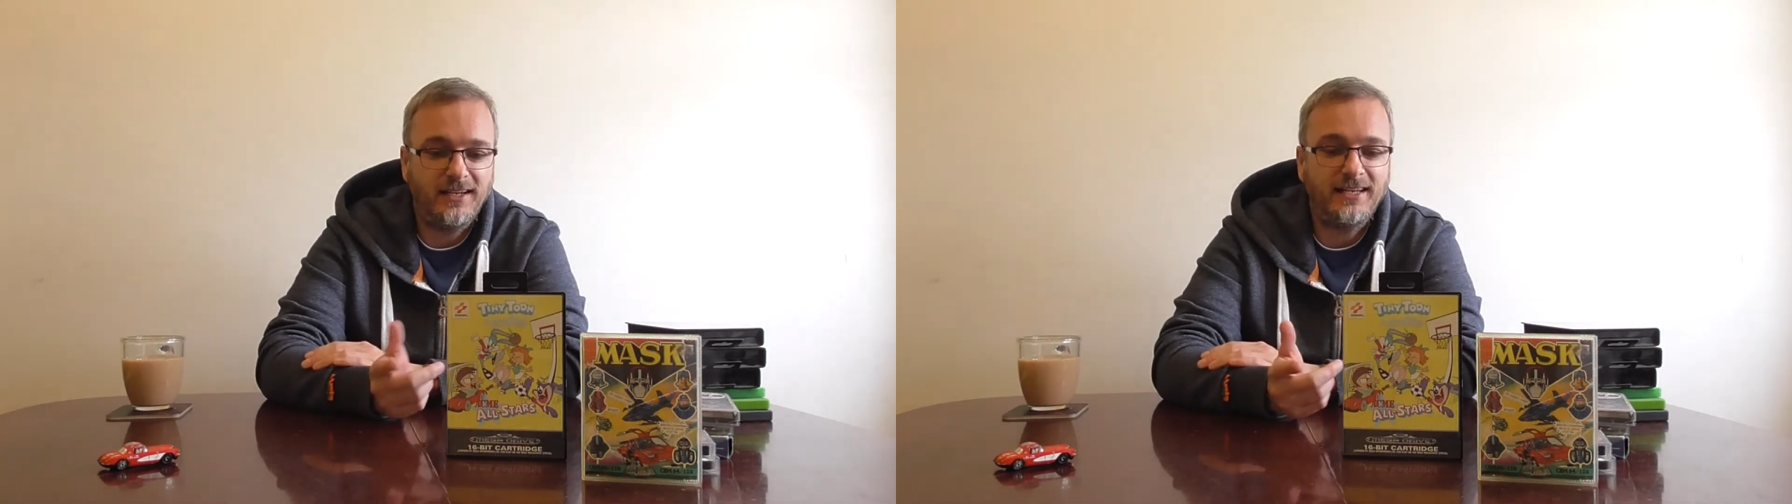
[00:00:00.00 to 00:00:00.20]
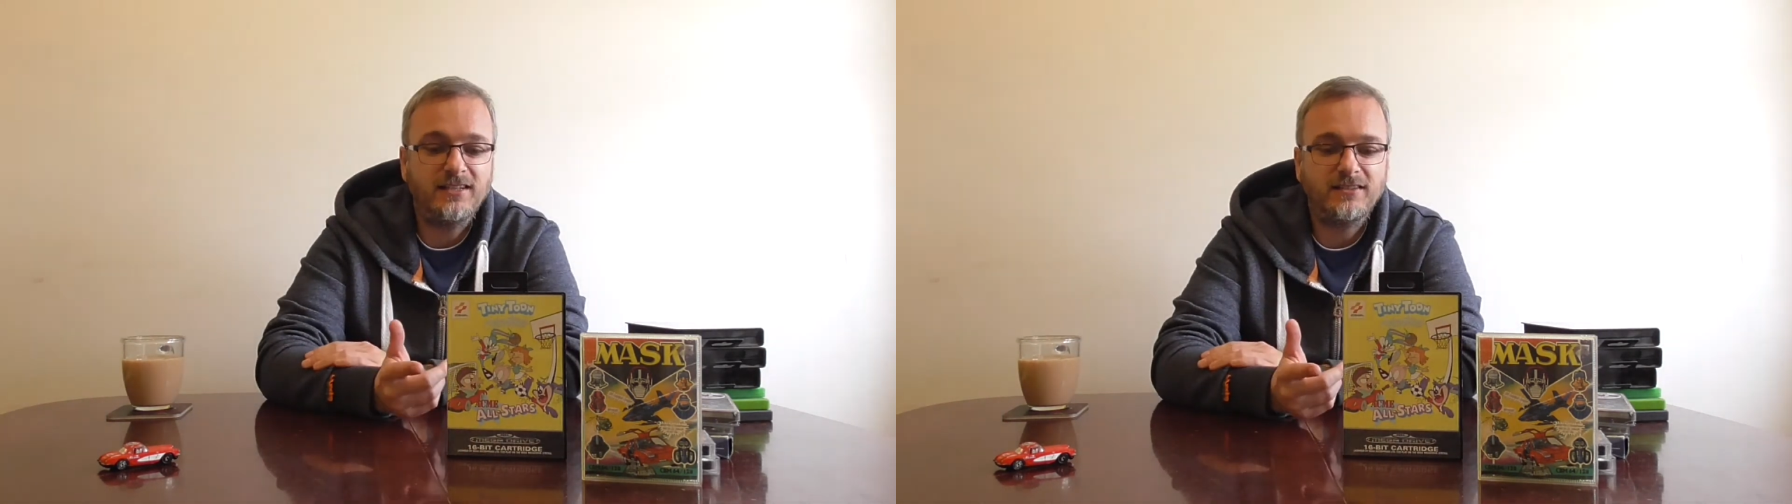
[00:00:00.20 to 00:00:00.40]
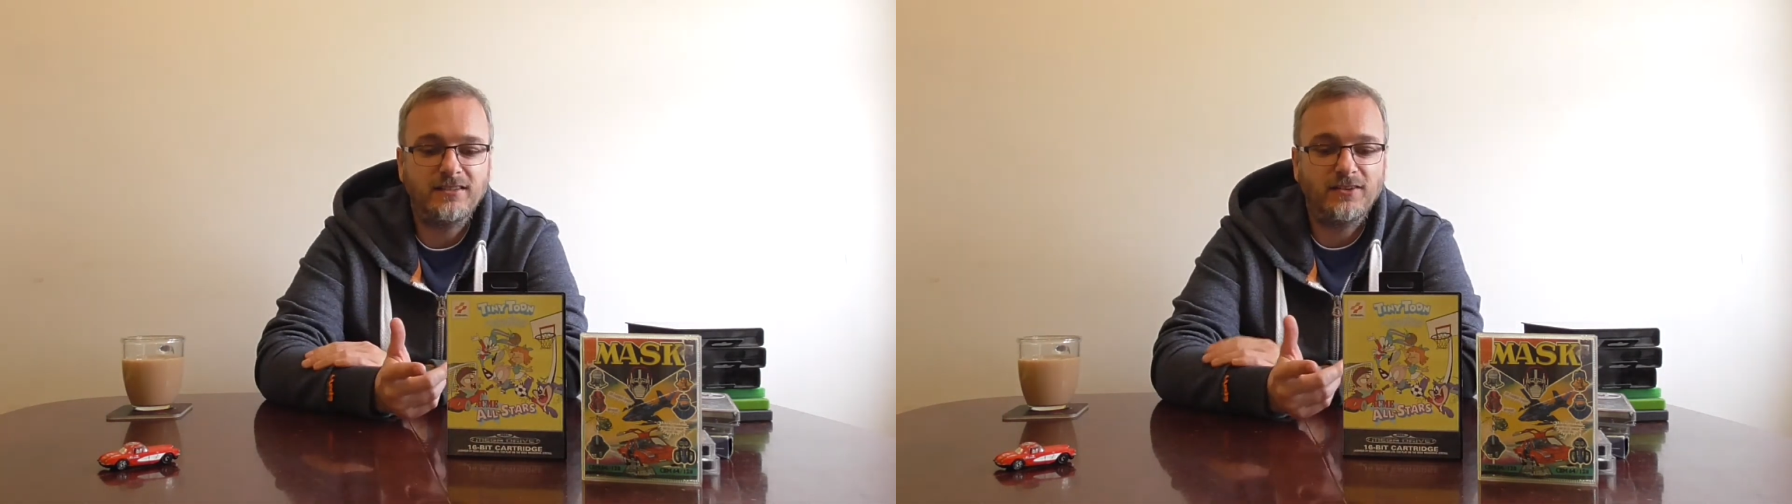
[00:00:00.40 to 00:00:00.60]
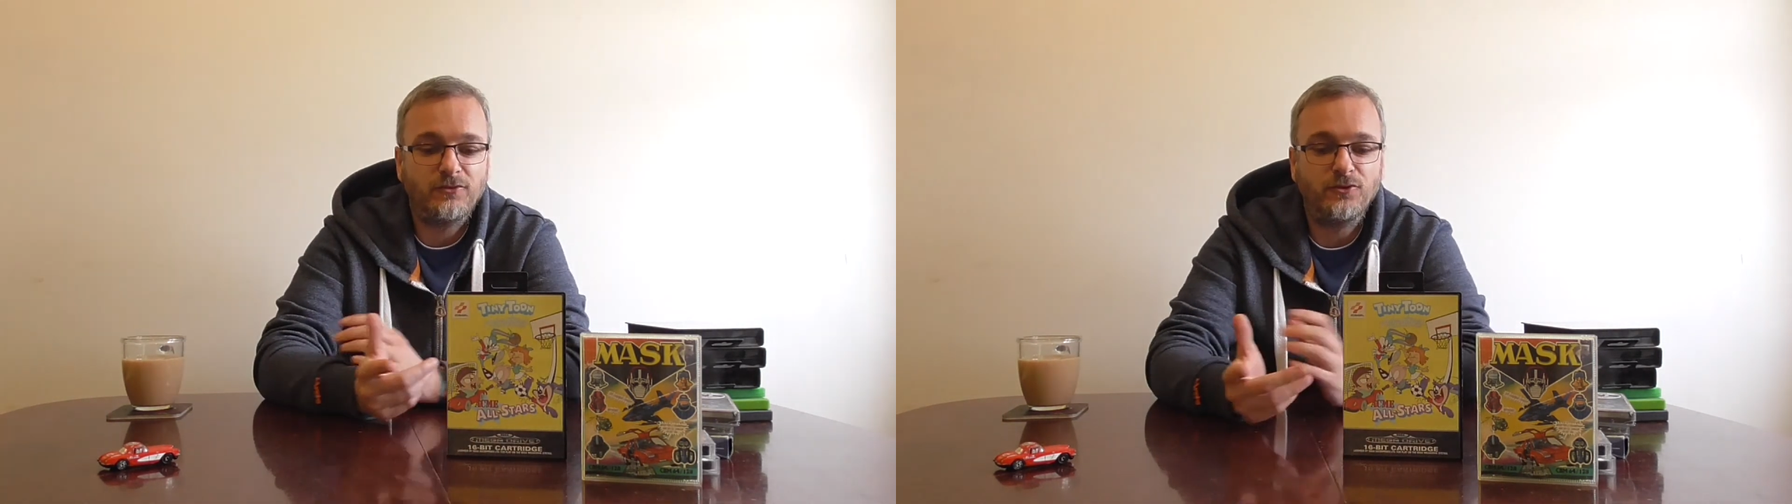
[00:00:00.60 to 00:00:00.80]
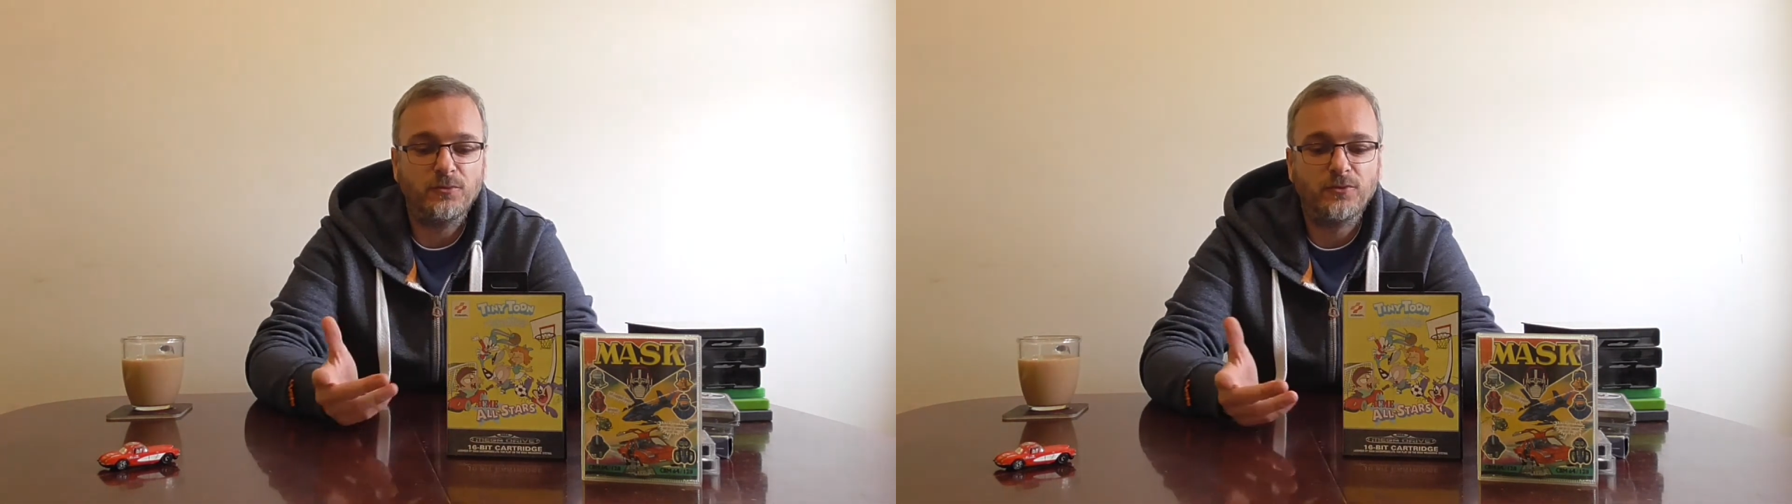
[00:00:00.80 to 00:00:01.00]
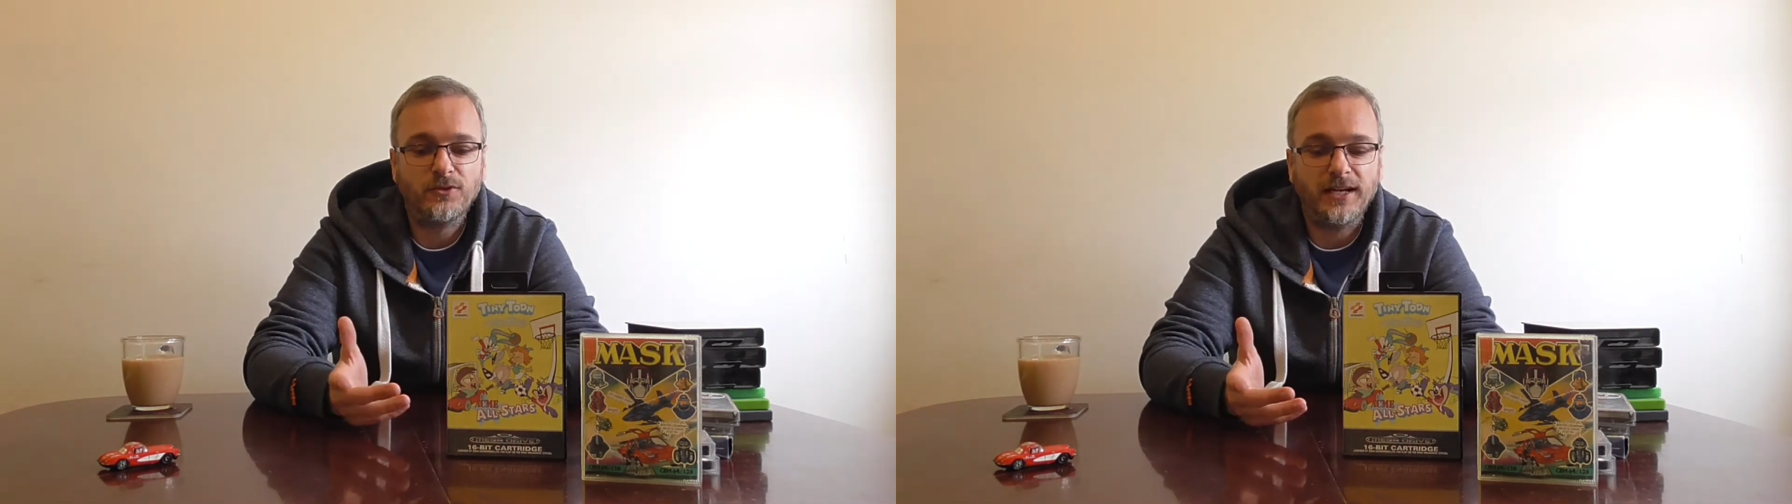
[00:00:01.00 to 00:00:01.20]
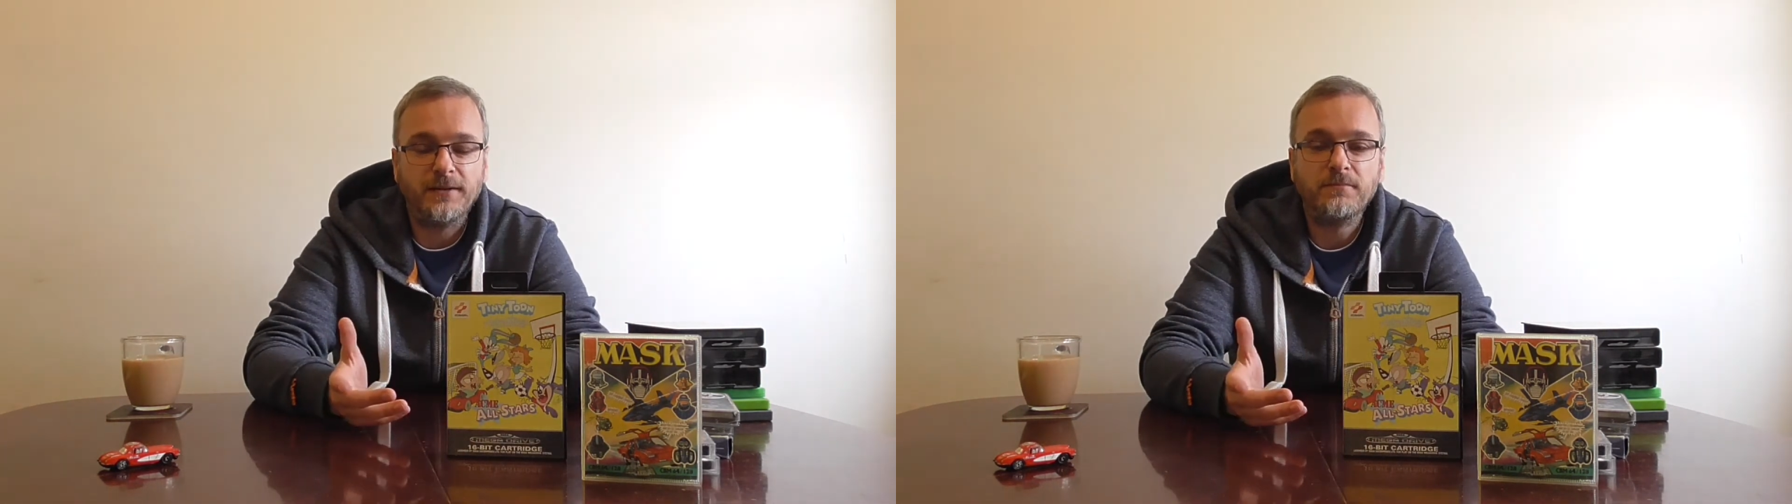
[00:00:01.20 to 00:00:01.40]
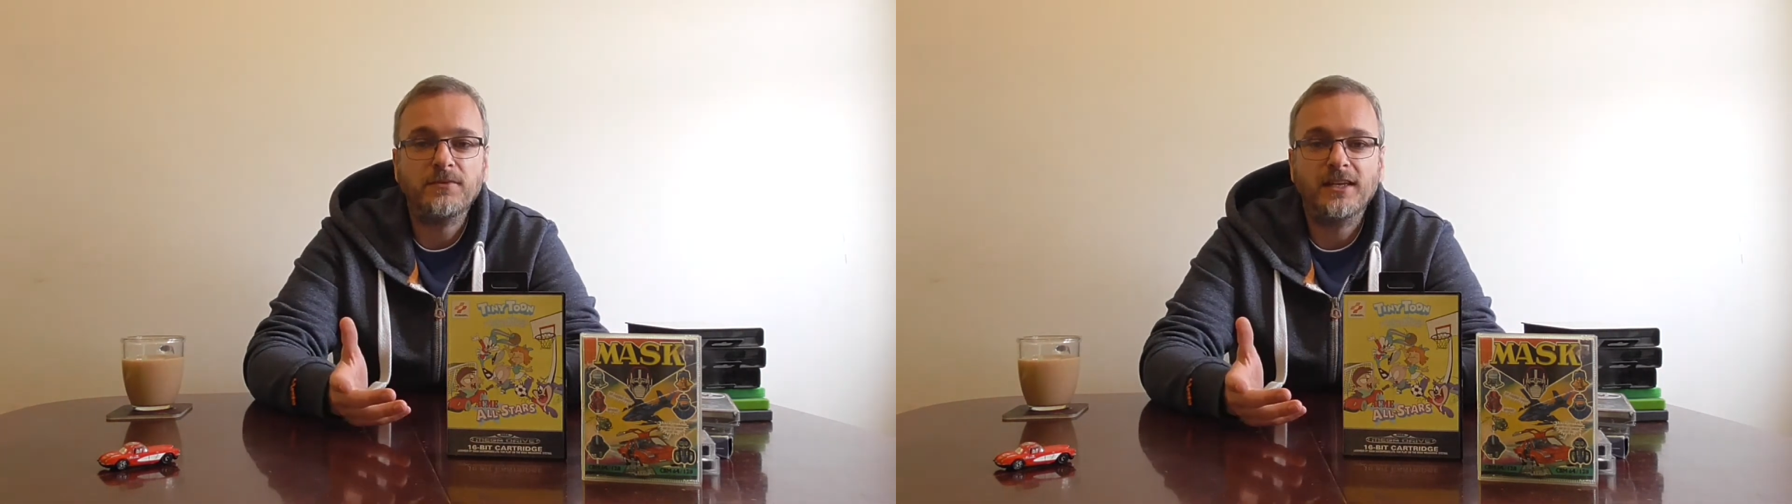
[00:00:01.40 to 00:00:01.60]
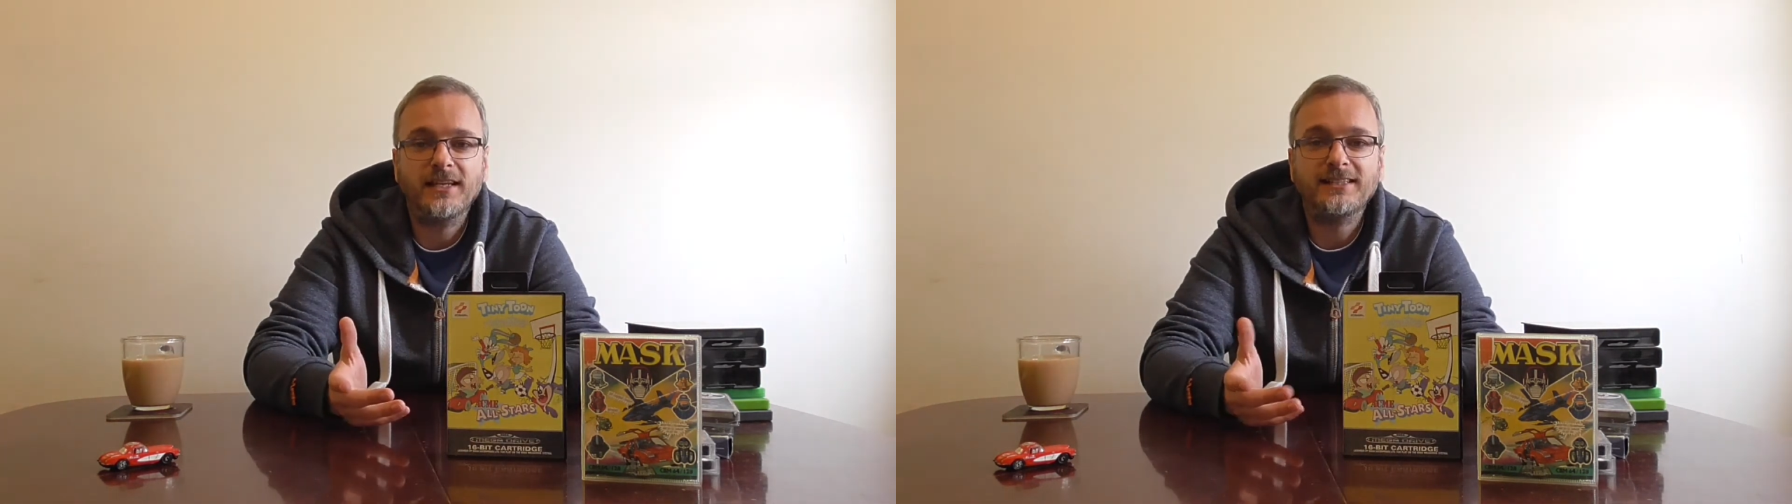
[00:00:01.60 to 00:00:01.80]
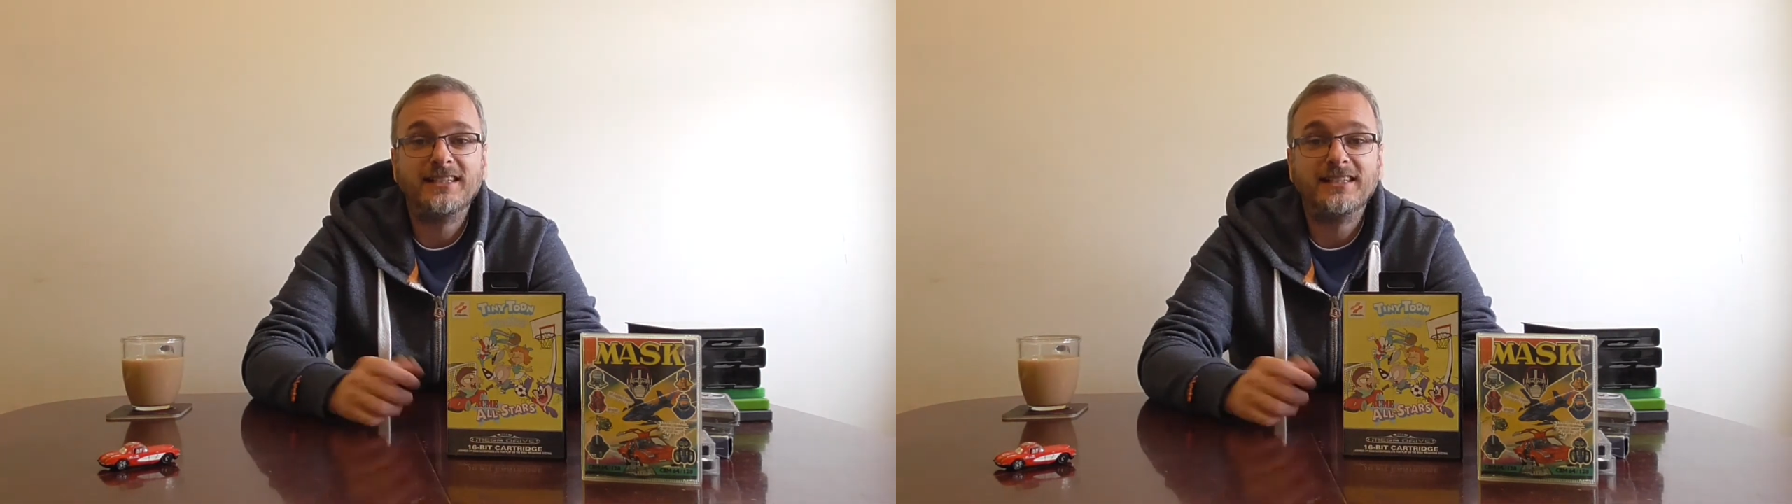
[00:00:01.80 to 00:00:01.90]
in the football game, he's